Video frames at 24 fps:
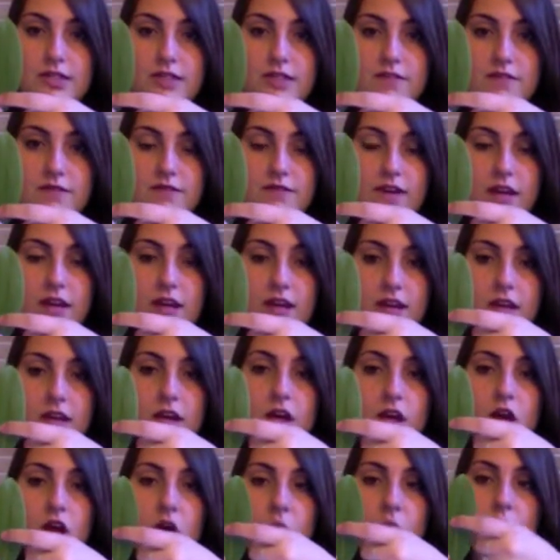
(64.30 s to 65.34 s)
you can see the
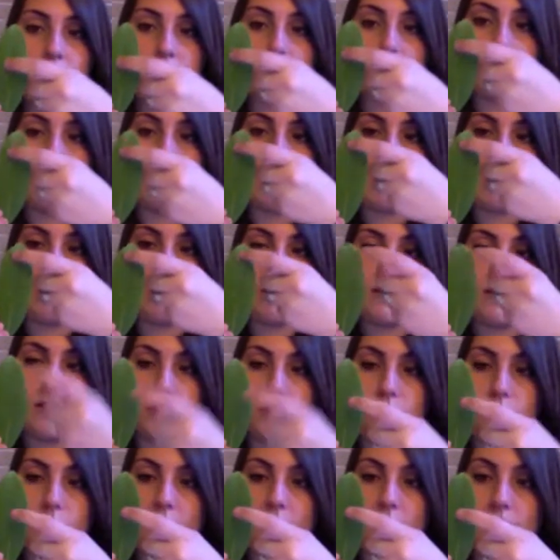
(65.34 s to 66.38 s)
vein go up the
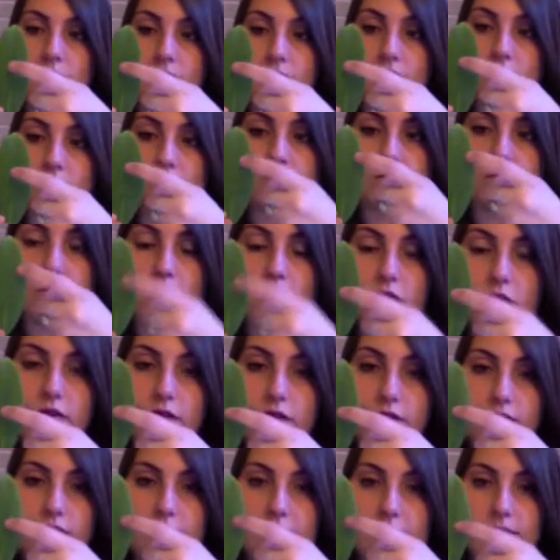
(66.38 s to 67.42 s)
middle and then you have little
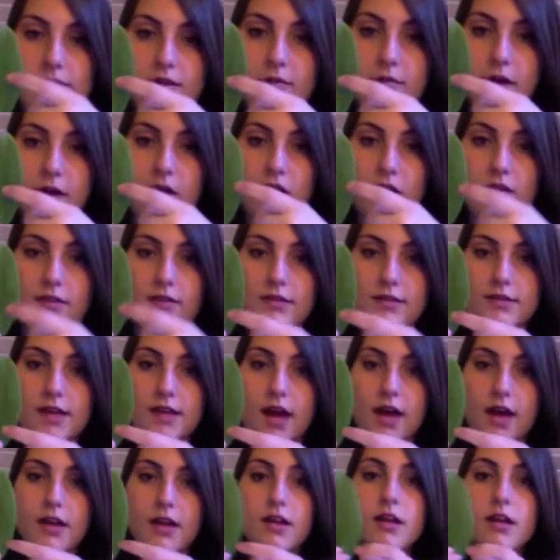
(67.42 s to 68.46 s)
small little veins come out on
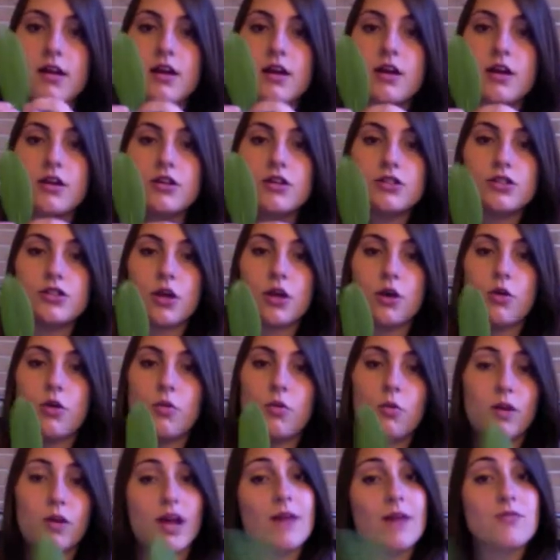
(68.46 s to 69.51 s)
the side.
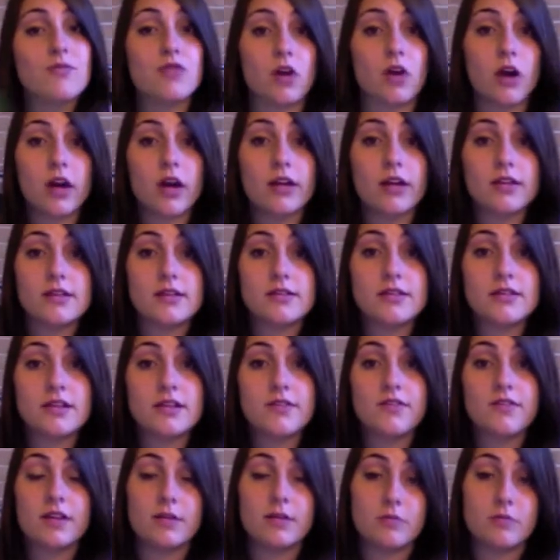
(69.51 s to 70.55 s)
So when I'm drawing
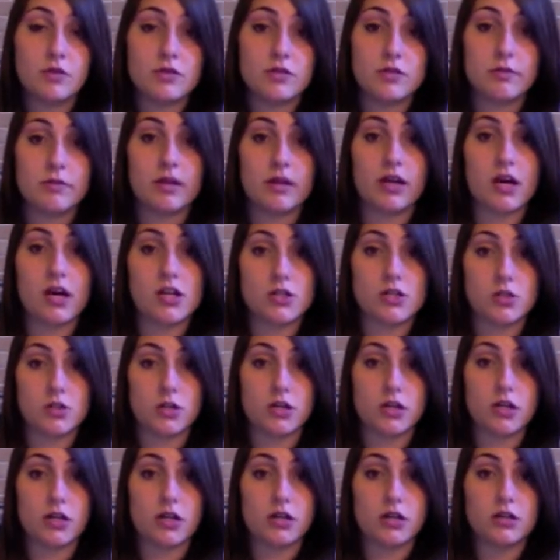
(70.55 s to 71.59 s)
the sleeve, and I'm using my
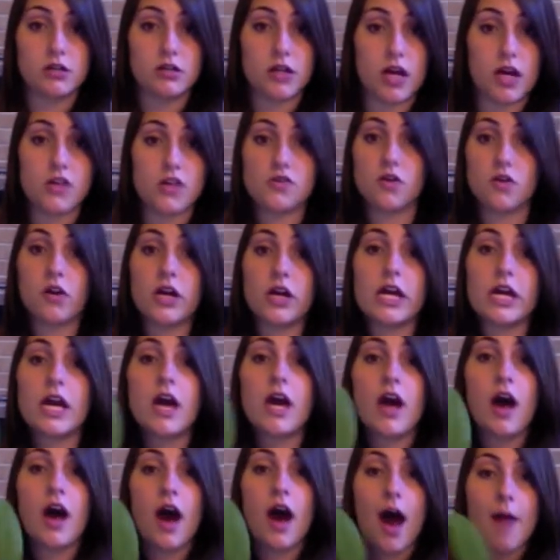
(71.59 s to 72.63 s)
contour line
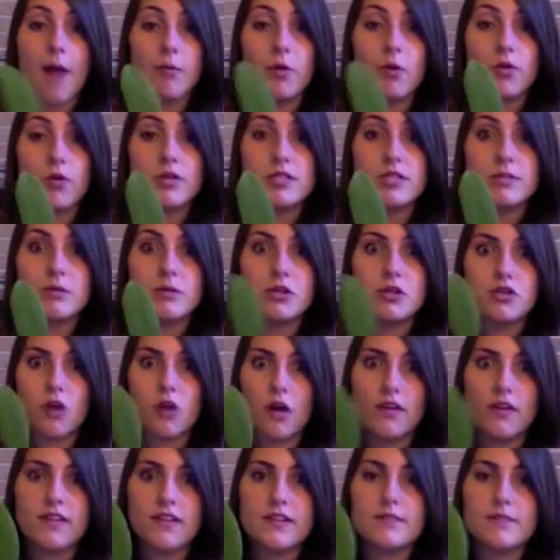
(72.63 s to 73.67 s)
drawing, I'm going to
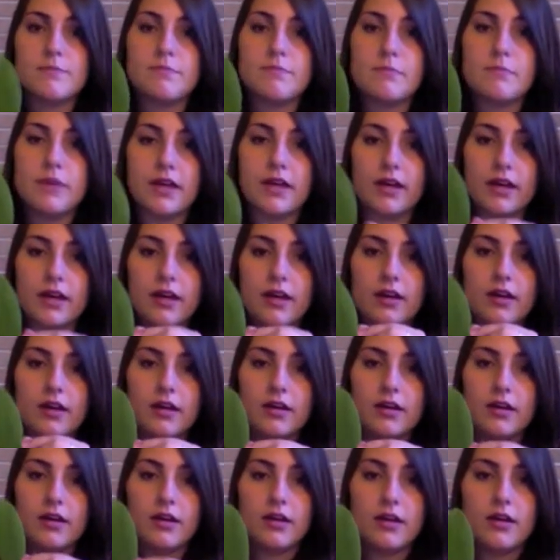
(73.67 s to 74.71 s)
be drawing these
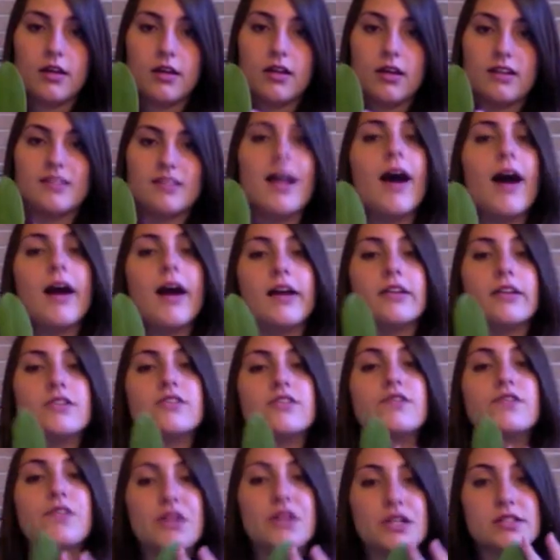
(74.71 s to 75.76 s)
big
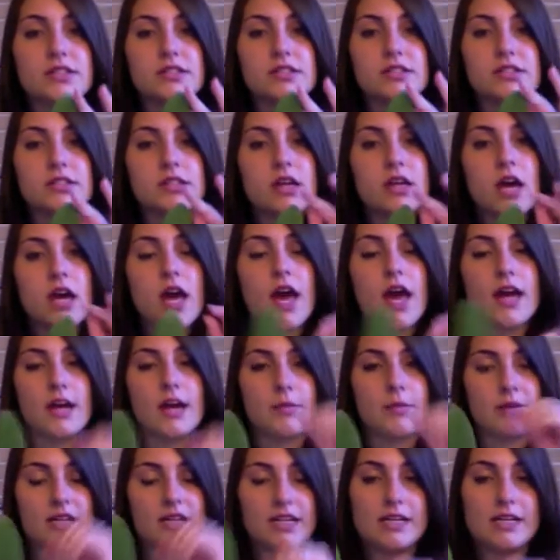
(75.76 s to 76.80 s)
lines first
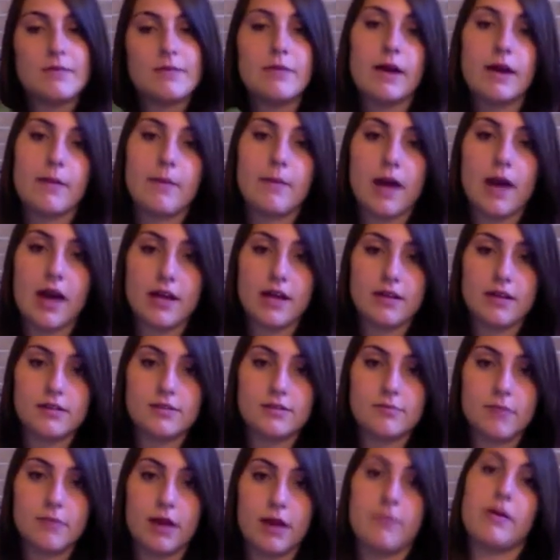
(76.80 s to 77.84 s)
and I'm going to keep my
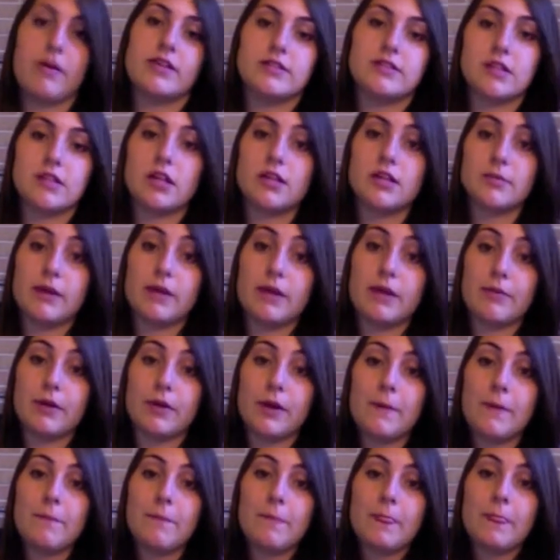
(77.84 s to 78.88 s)
pen my pencil on the
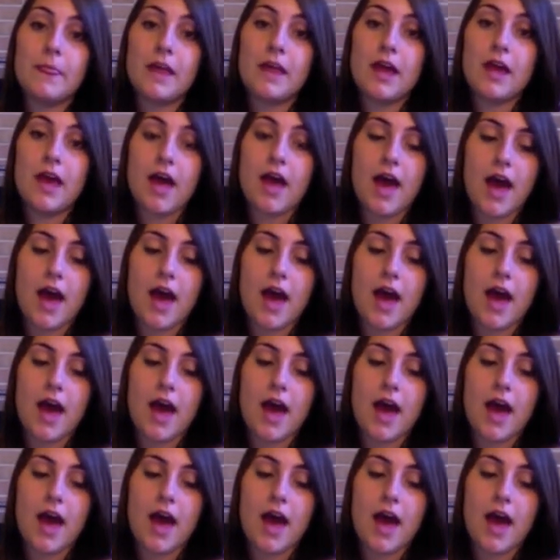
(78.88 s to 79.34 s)
paper